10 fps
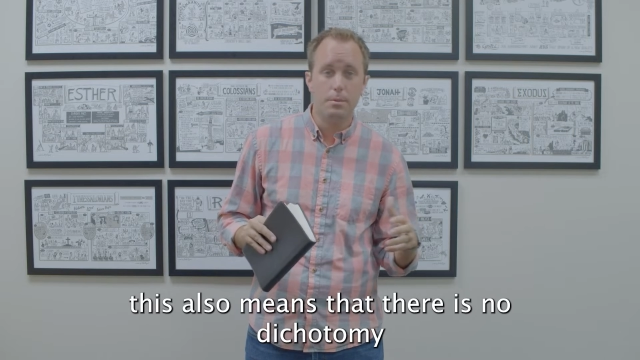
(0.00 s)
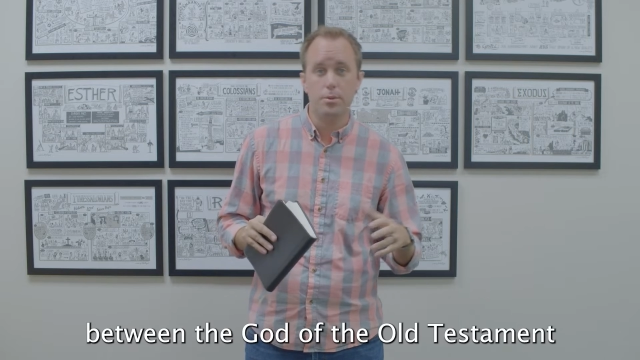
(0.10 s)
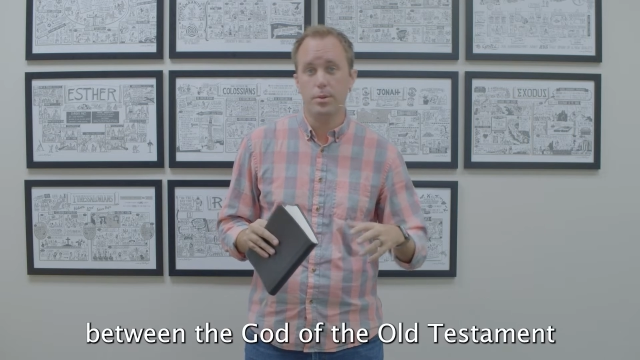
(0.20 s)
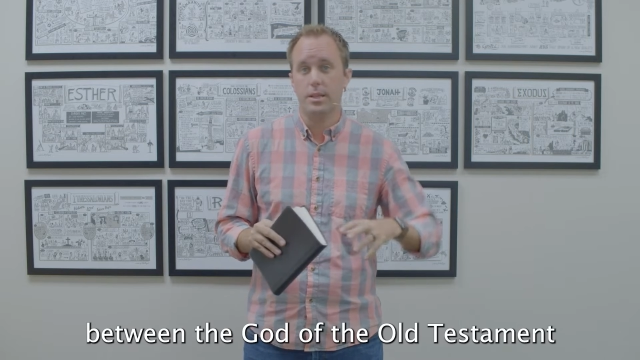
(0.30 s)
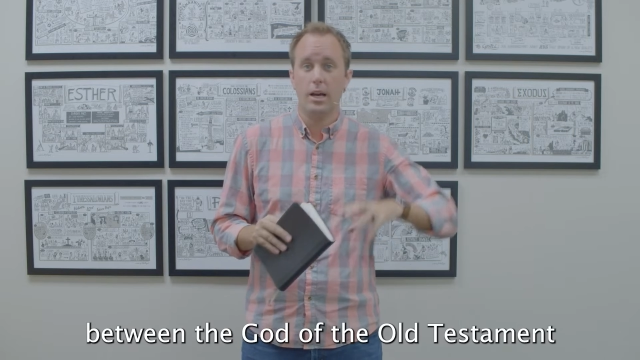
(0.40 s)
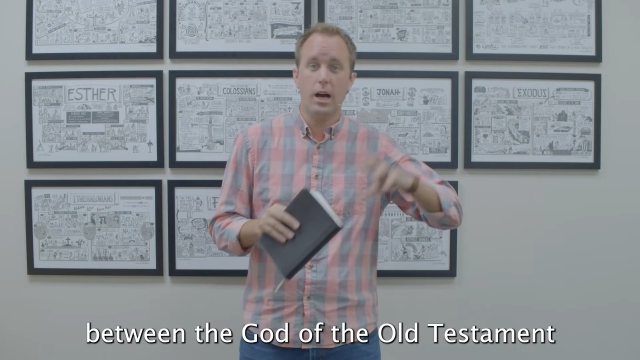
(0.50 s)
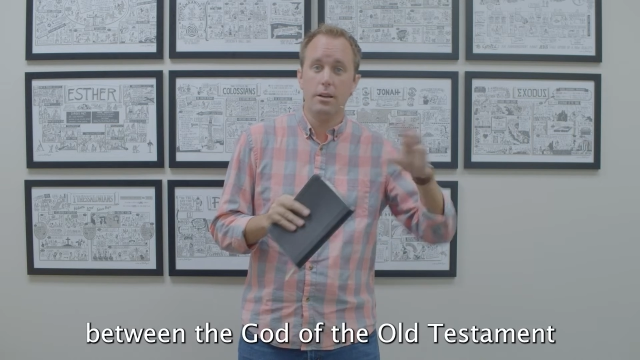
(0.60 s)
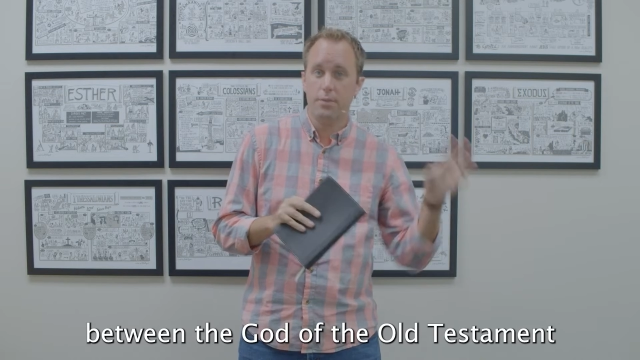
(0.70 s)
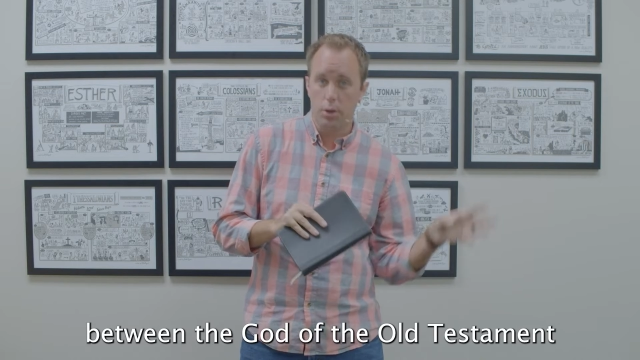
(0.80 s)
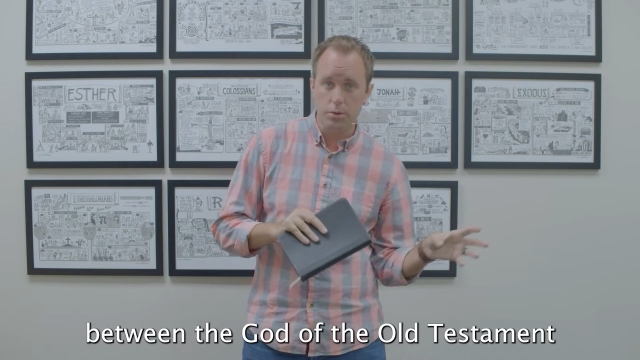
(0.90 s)
between the God
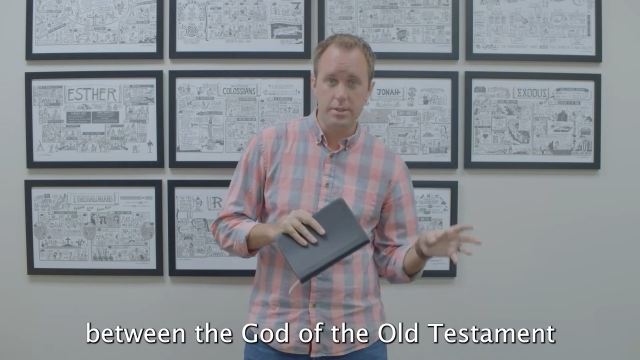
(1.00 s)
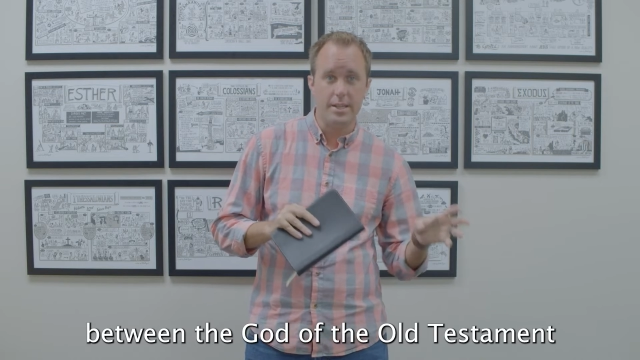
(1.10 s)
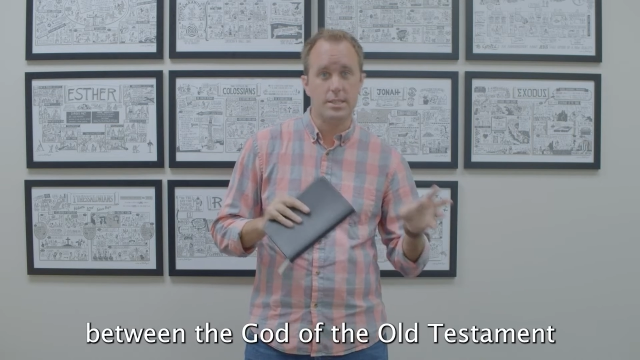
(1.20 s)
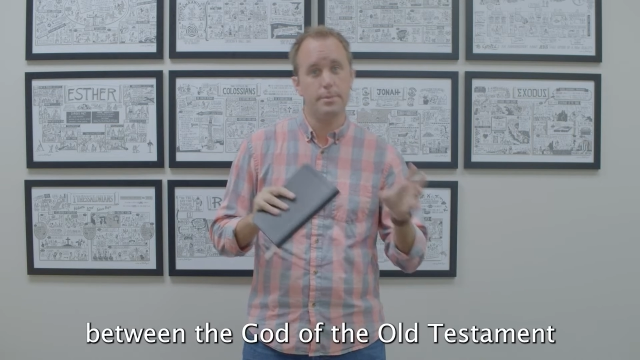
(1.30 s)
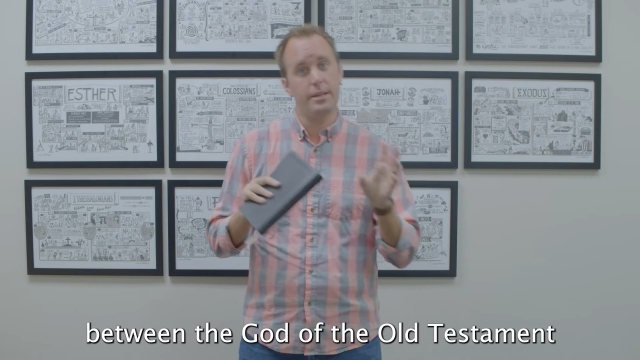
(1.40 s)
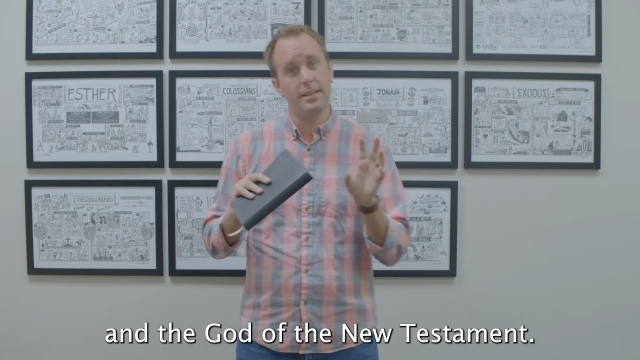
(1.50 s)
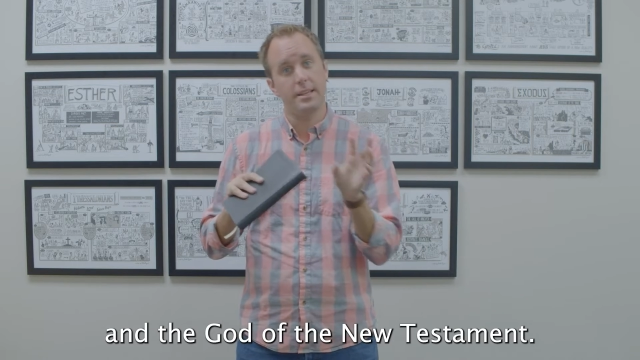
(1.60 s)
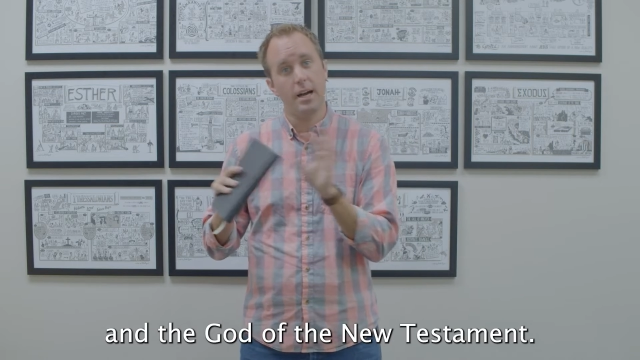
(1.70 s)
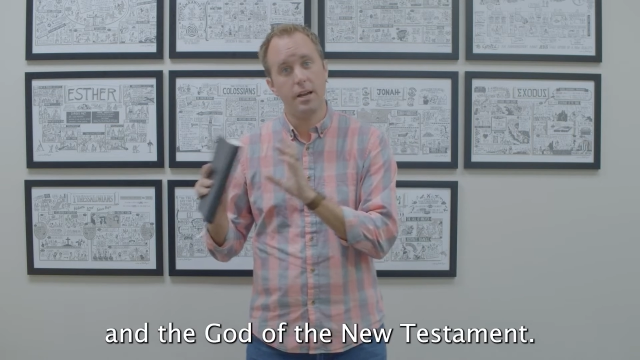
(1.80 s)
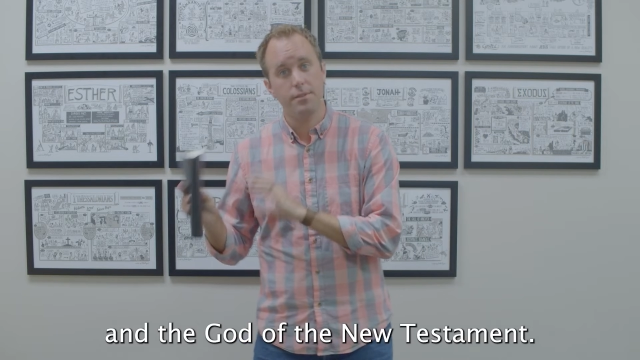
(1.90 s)
of the Old Testament and the
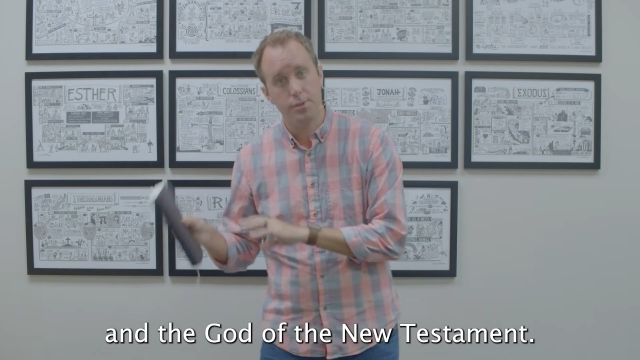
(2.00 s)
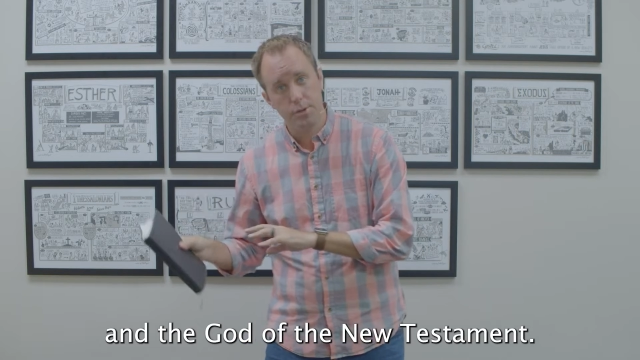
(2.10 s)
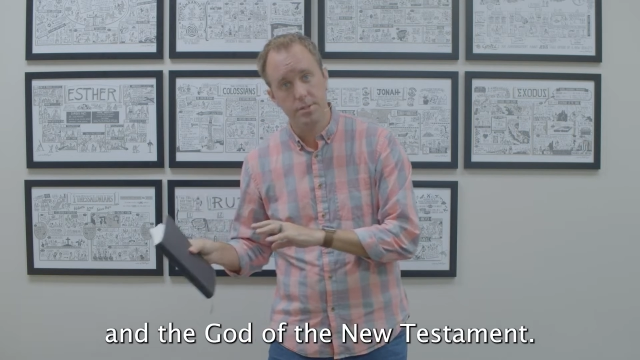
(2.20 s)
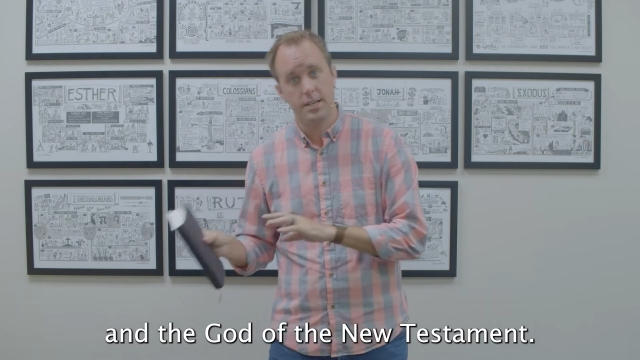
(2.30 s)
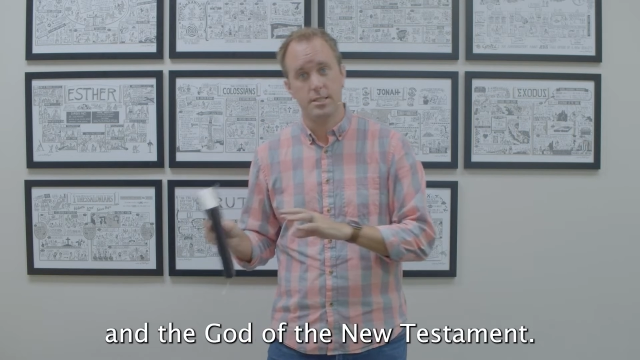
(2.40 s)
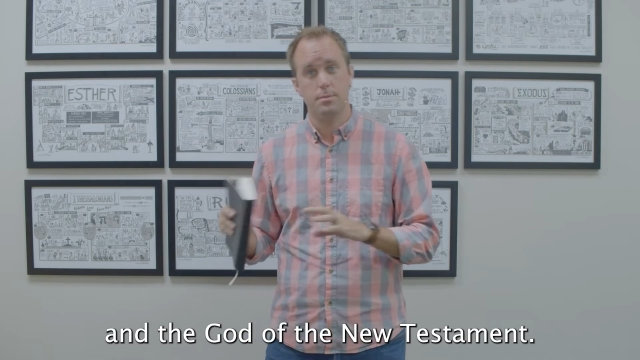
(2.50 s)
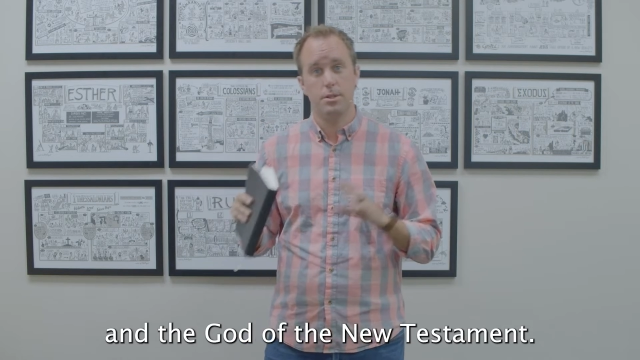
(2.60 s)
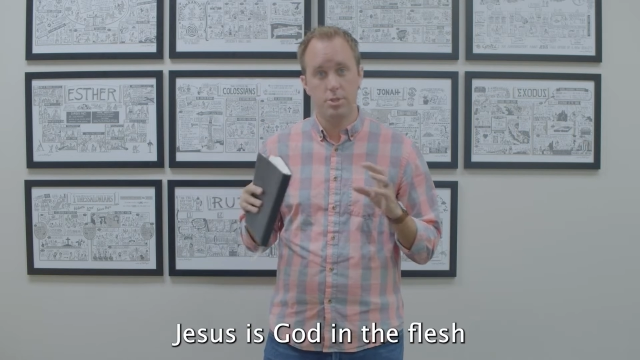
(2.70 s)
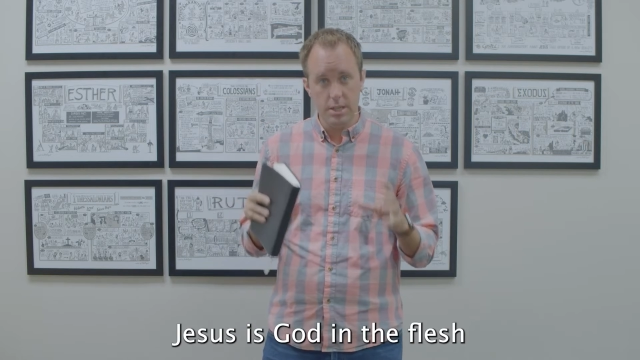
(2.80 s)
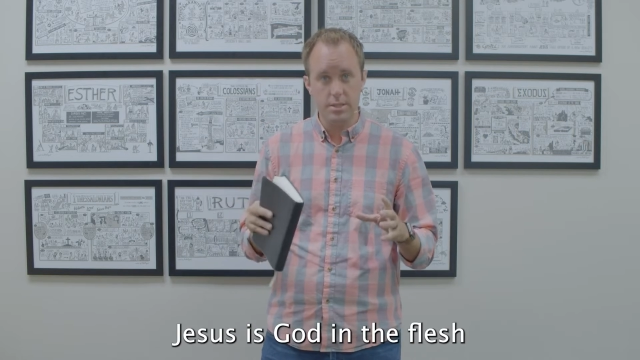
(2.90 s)
God of the New
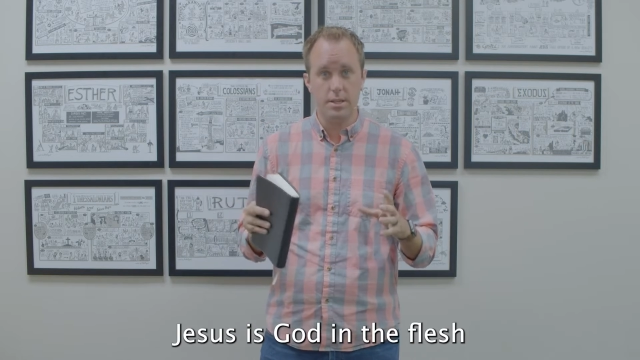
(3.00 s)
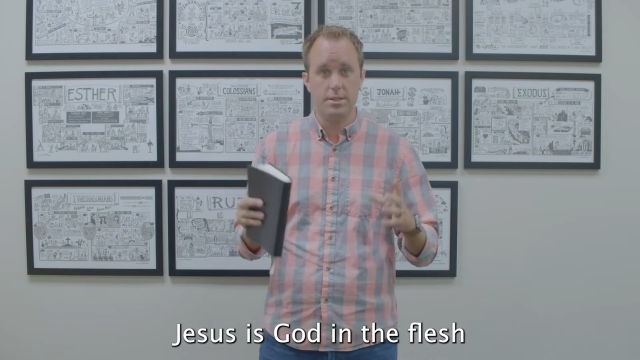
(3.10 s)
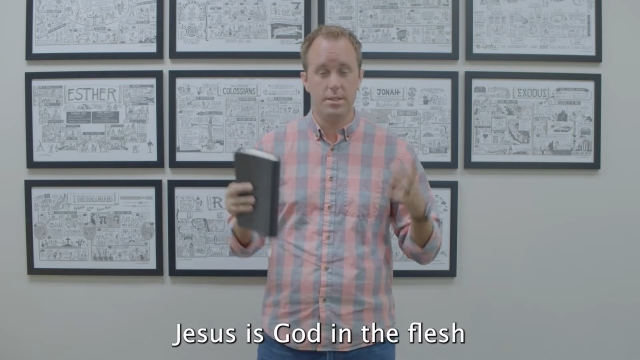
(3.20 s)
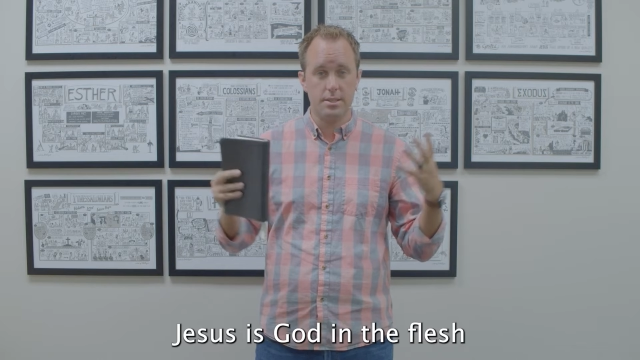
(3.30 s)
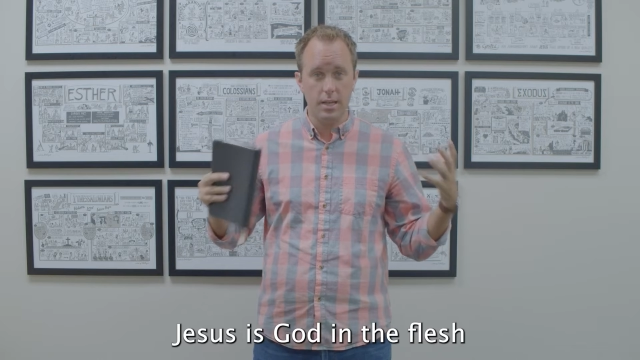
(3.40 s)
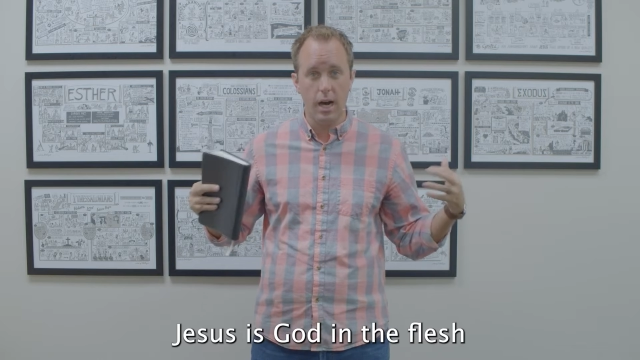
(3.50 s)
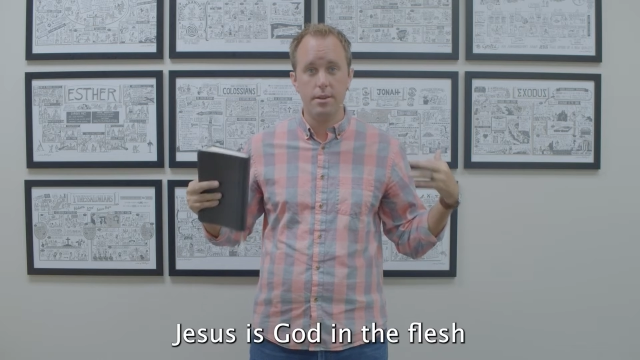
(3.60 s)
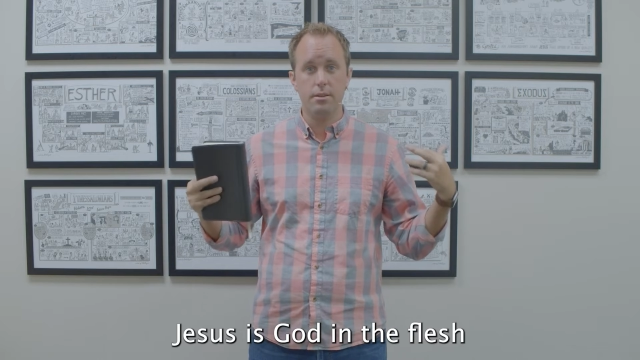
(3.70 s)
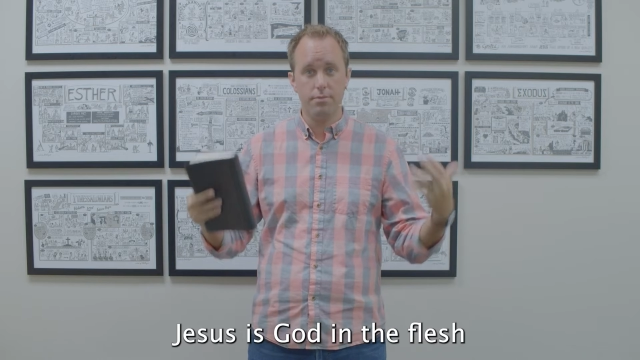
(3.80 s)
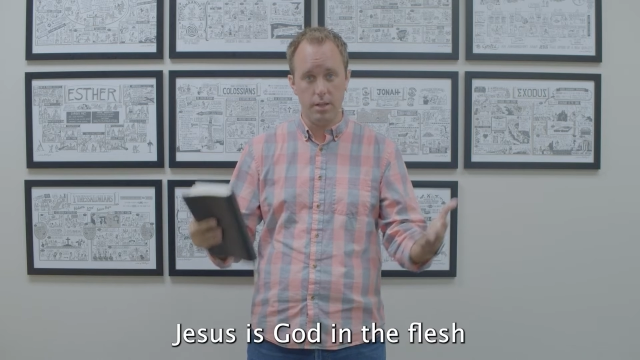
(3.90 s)
Testament. Jesus is
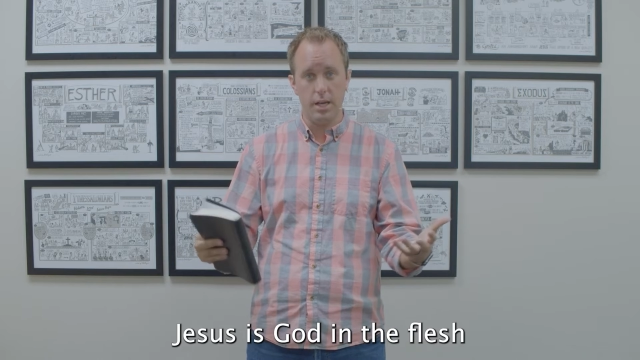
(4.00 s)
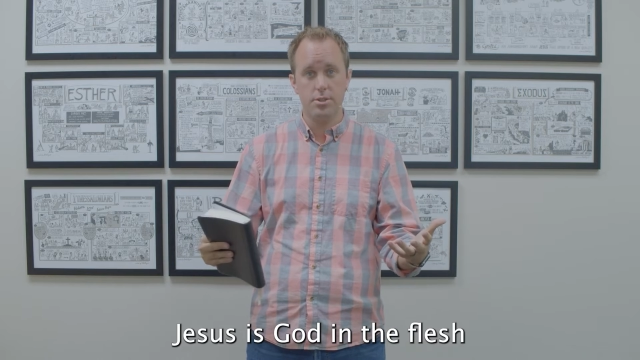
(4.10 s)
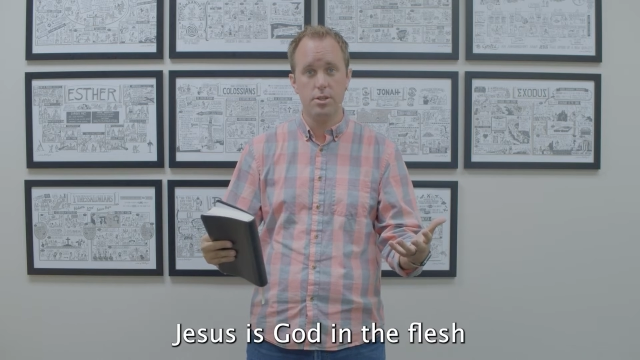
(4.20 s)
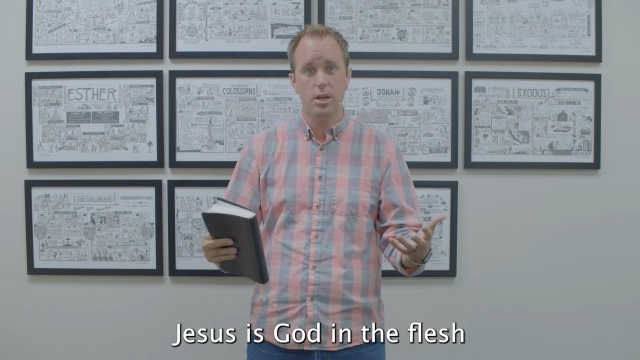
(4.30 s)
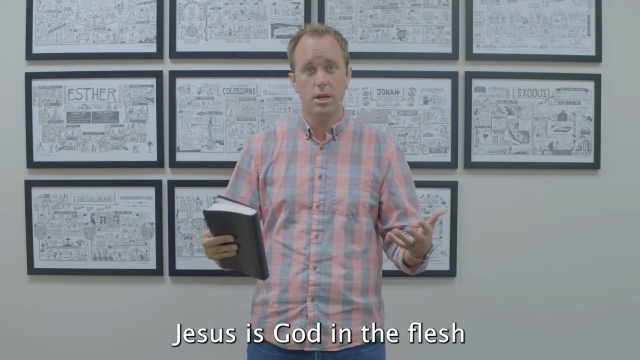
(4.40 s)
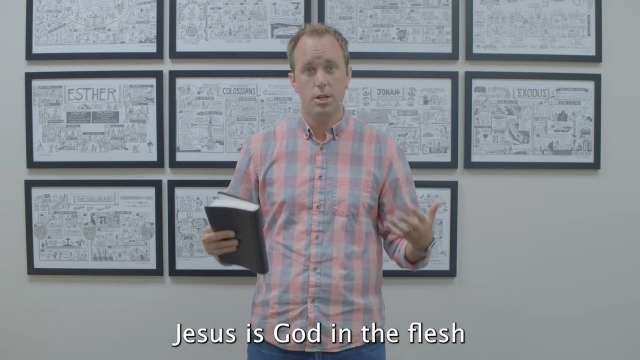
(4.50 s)
God in the flesh,